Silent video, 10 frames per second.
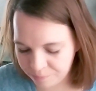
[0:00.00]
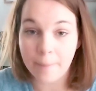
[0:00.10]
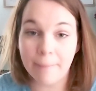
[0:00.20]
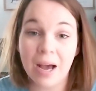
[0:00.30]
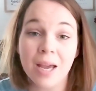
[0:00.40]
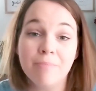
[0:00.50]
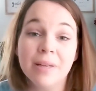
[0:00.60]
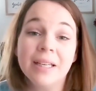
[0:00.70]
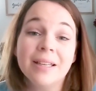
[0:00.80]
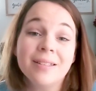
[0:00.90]
My
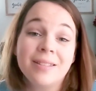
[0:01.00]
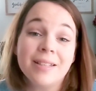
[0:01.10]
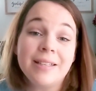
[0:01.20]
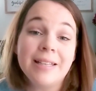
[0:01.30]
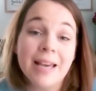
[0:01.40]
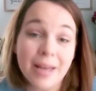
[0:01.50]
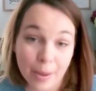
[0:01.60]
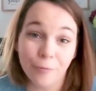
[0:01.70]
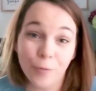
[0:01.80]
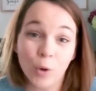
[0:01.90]
biggest
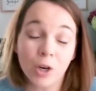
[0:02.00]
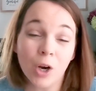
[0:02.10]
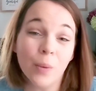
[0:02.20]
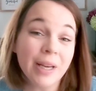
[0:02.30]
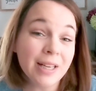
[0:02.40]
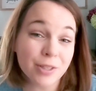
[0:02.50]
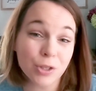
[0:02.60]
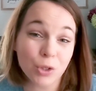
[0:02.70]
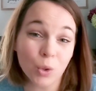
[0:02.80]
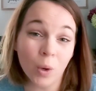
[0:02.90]
tip for going into the
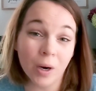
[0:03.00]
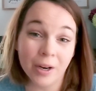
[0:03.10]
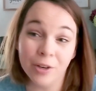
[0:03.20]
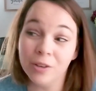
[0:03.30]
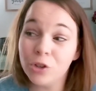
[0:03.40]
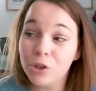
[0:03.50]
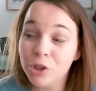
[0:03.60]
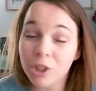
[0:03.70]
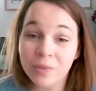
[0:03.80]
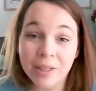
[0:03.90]
store, you're a little
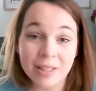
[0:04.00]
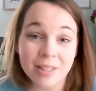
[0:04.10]
nervous.